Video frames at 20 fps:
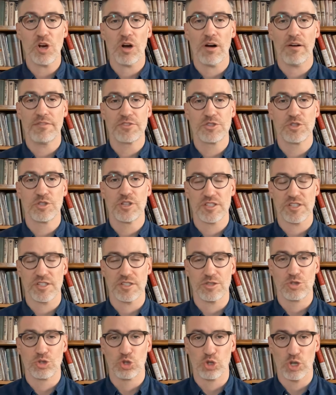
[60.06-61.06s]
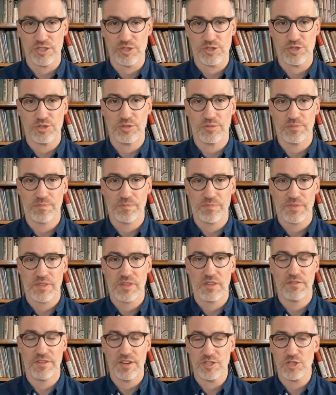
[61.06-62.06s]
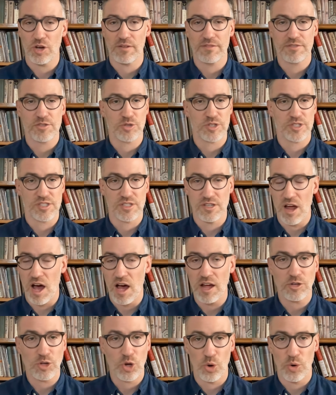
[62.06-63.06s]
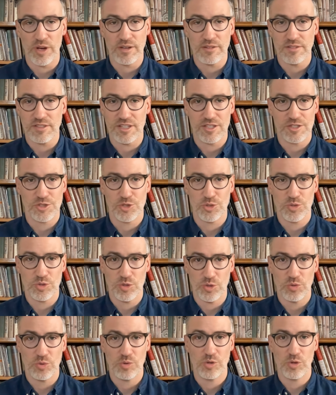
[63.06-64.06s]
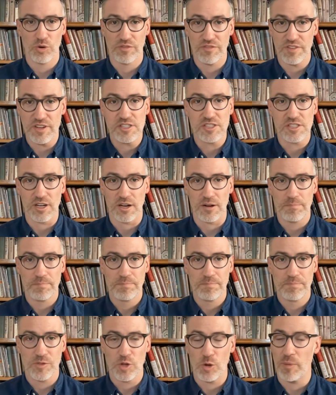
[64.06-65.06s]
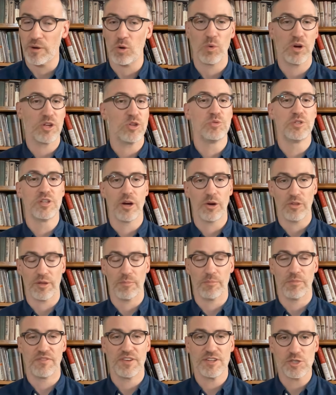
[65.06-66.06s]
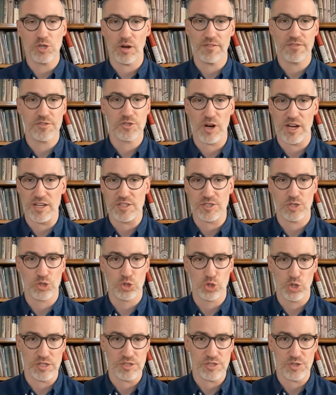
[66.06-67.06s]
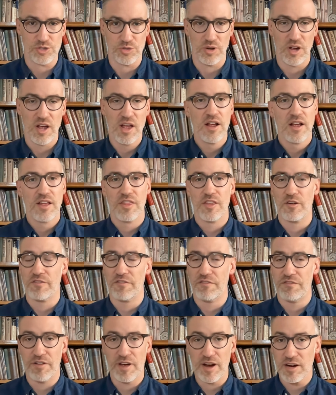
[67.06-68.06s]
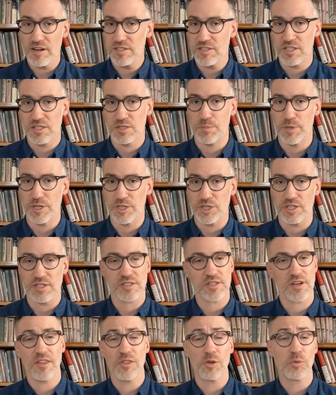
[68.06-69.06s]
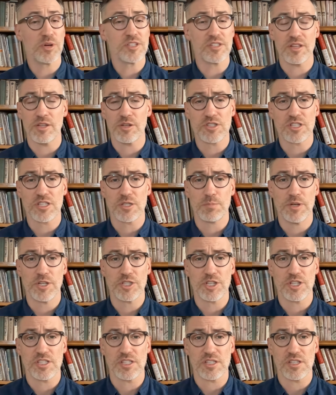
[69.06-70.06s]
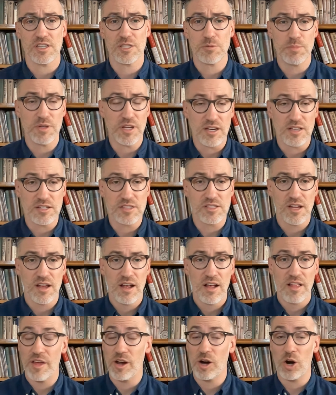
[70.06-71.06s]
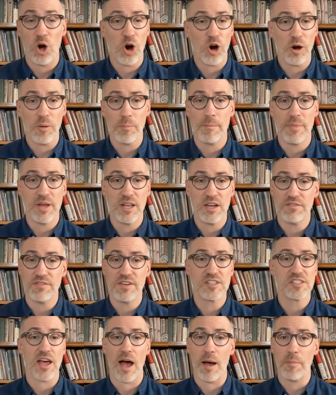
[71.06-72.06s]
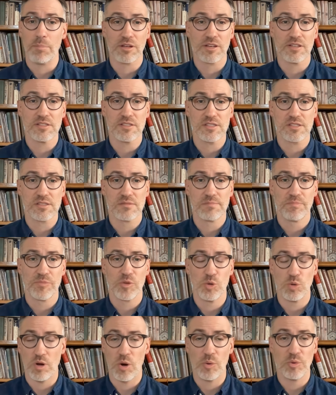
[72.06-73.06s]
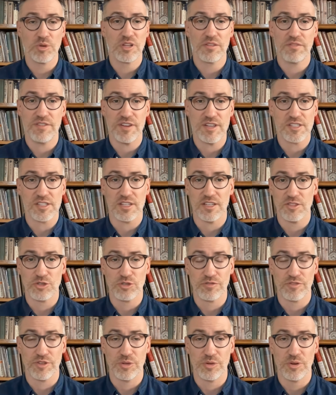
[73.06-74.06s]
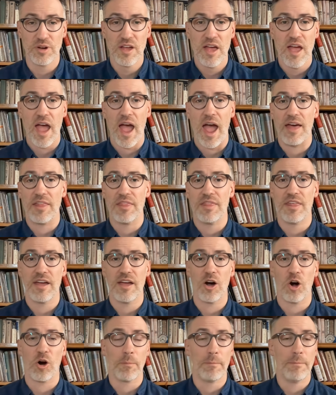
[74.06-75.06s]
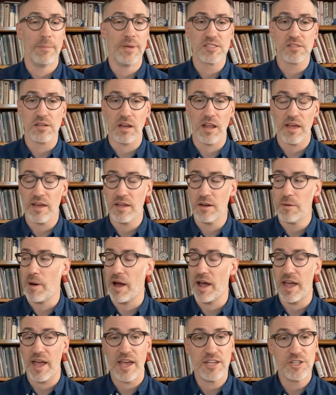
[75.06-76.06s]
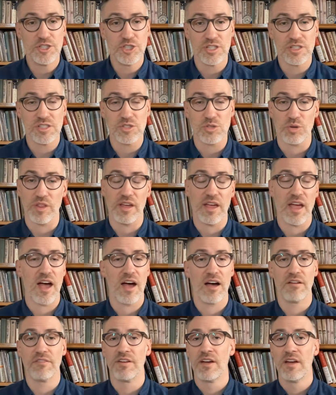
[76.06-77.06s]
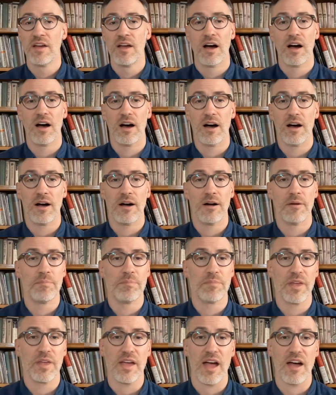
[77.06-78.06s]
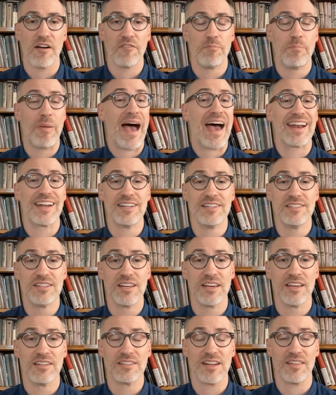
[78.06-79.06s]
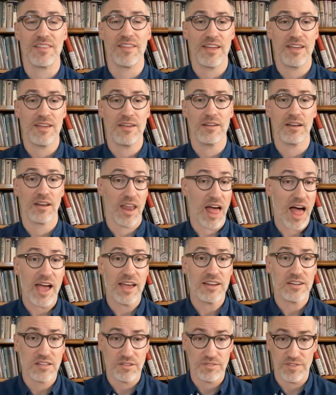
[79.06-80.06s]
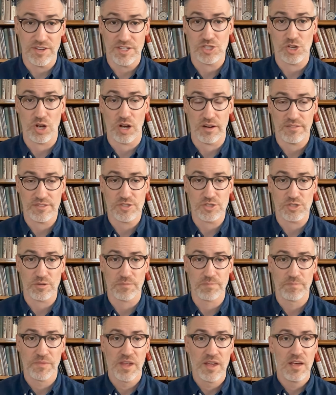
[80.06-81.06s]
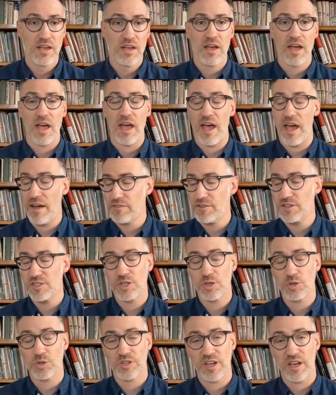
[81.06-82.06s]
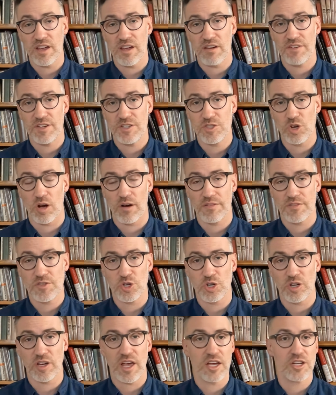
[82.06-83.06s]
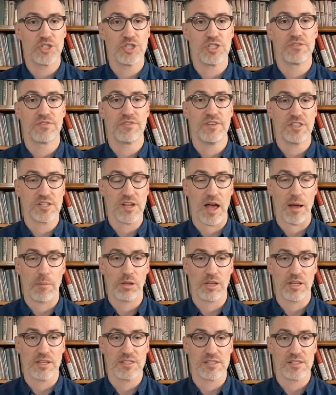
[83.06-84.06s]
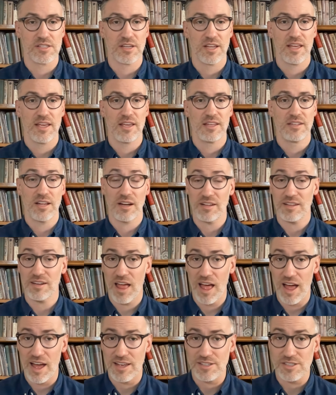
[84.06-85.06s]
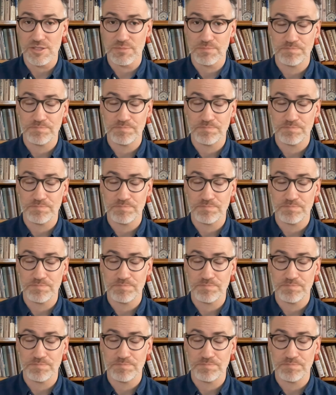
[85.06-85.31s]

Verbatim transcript: officer doesn't trust you, the visa officer is not going to issue you your visa. No matter what you tell them, the visa officer has to trust you. They're very suspicious, and the reason they're suspicious is because there are many visa applicants who go into the visa interview and they are misled by agents or they have uh, they have bad intent and they lie to the visa officer. Every single day, a visa officer catches visa applicants telling lies.